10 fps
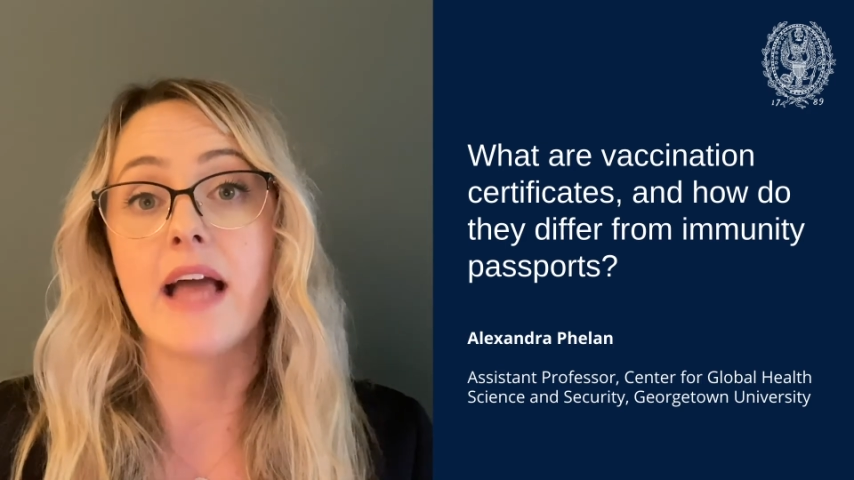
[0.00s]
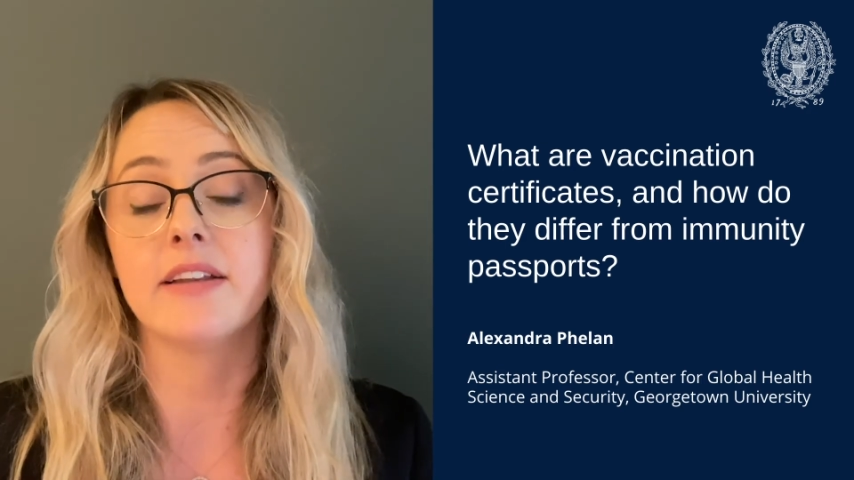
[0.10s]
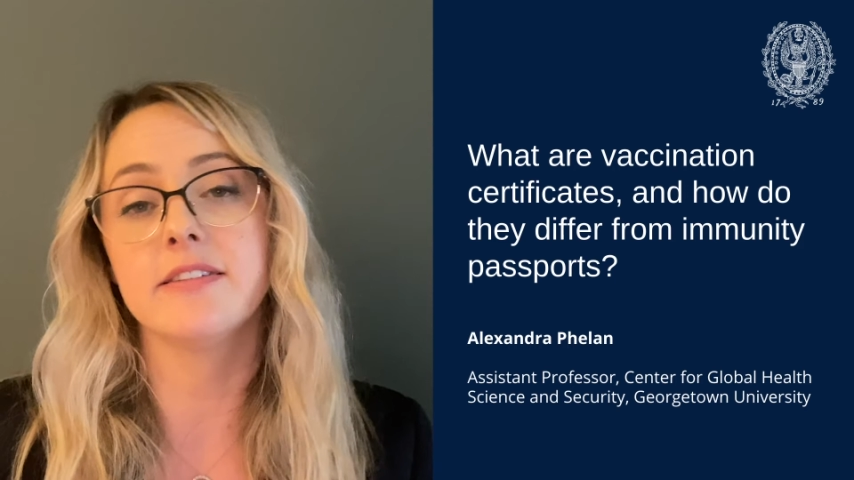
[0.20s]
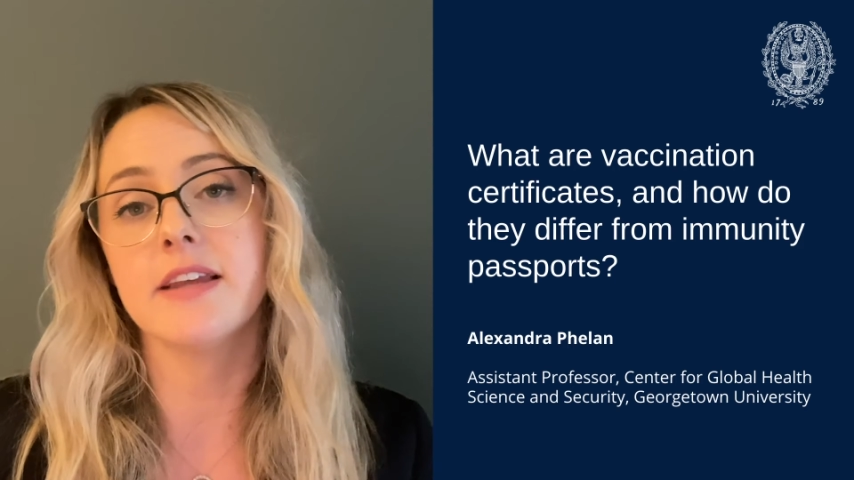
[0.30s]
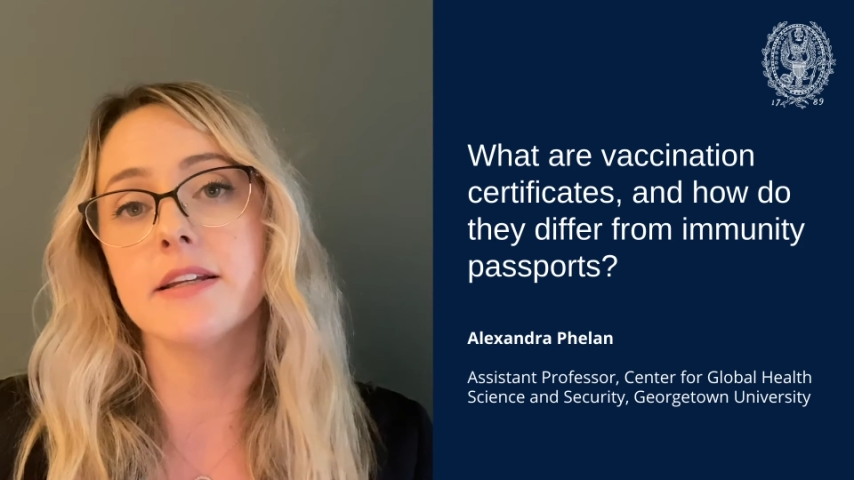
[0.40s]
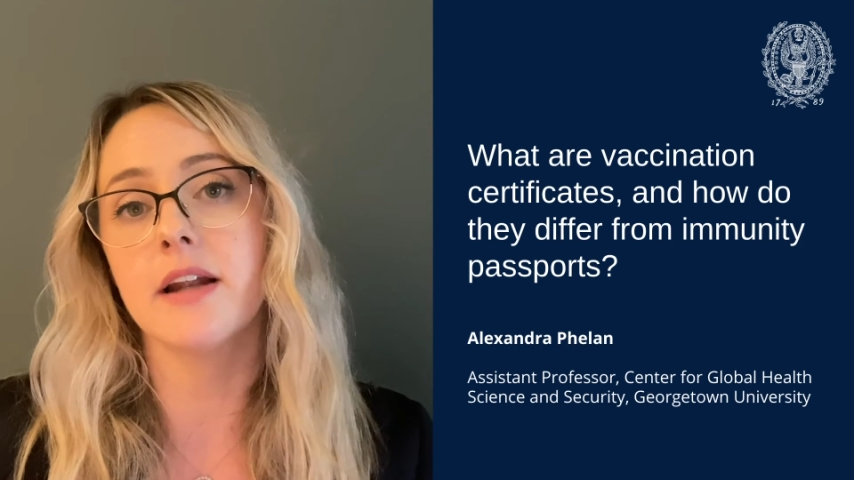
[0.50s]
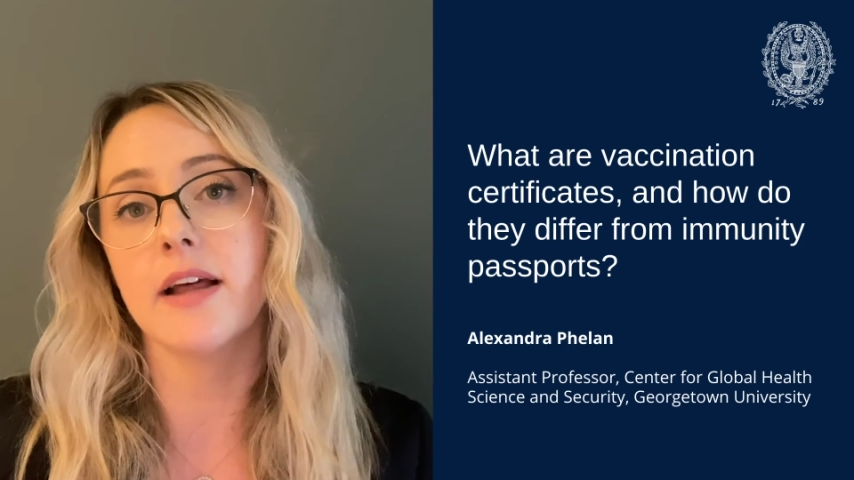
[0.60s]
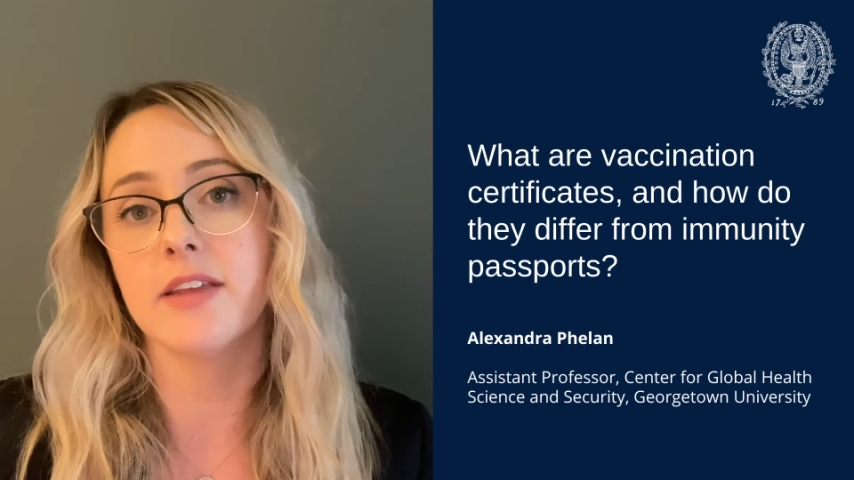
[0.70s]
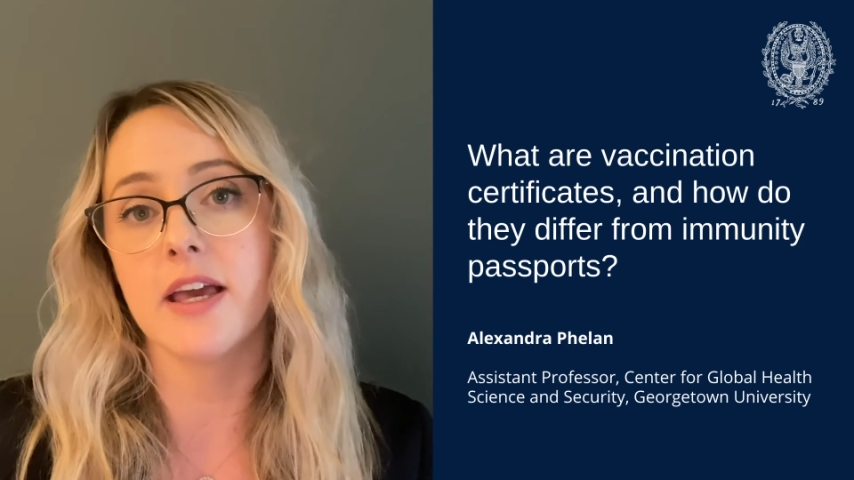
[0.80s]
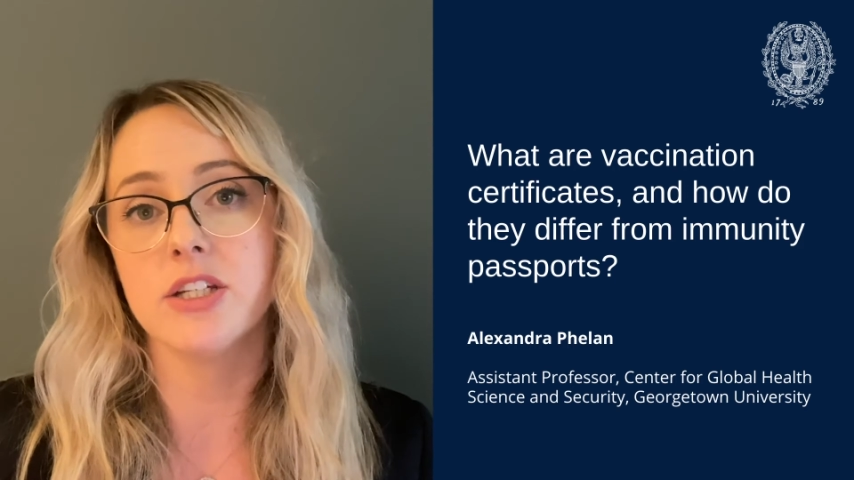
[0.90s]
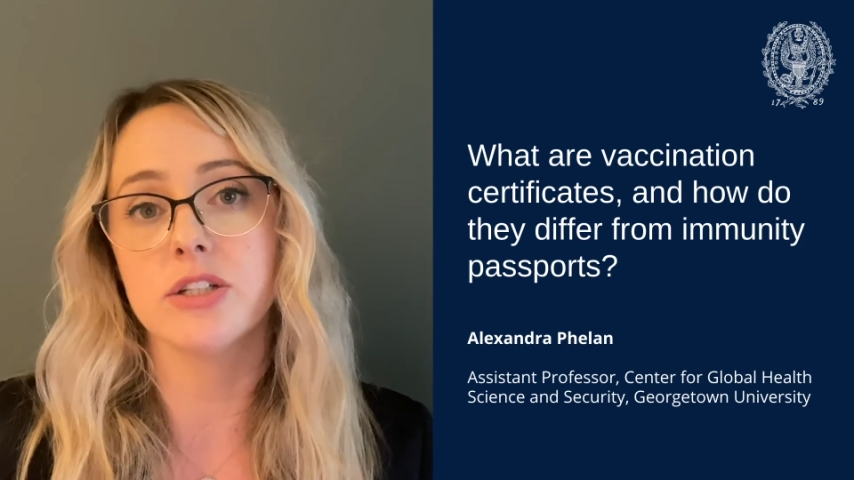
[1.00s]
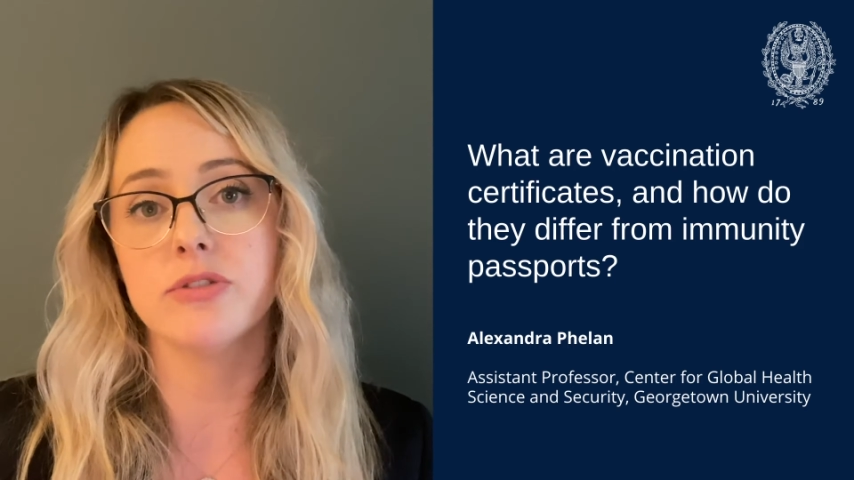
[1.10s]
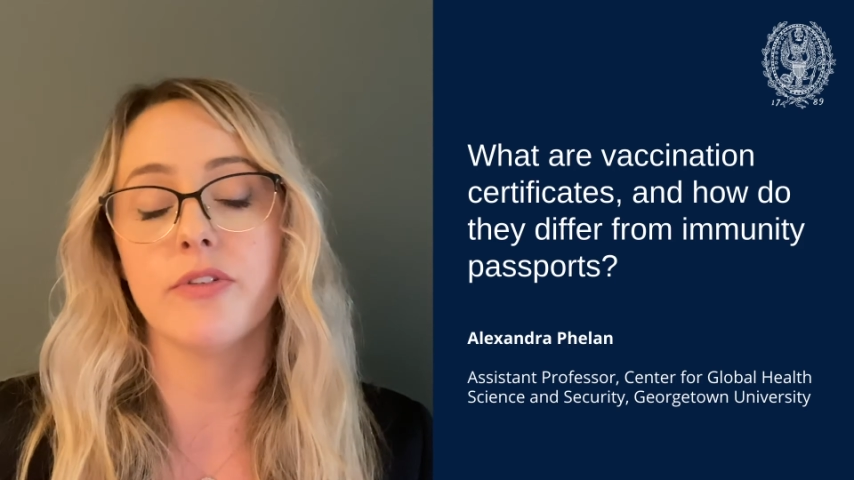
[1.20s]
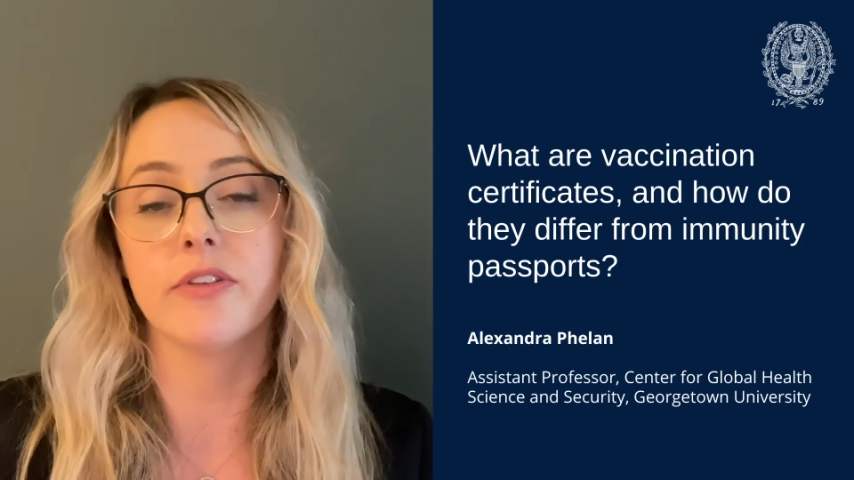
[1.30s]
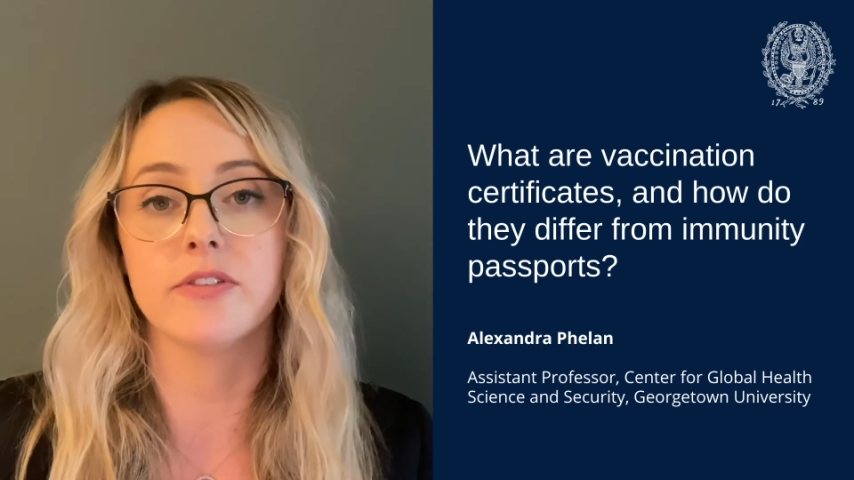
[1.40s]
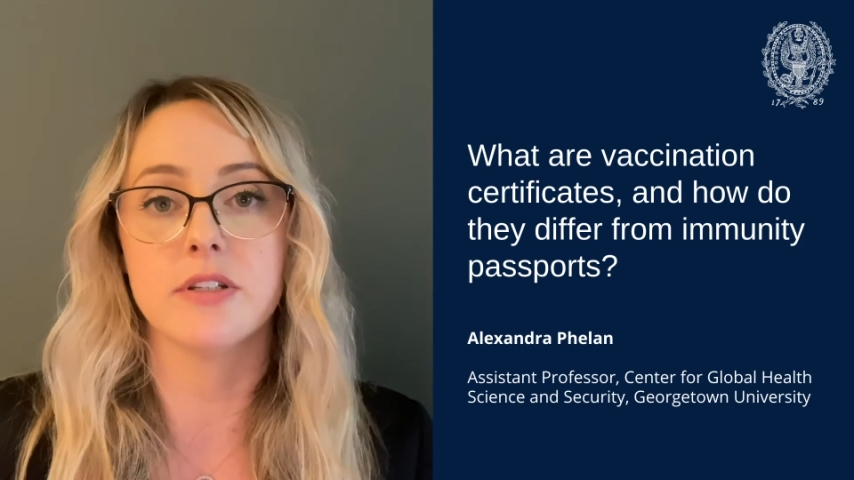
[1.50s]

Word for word: and standardisation for the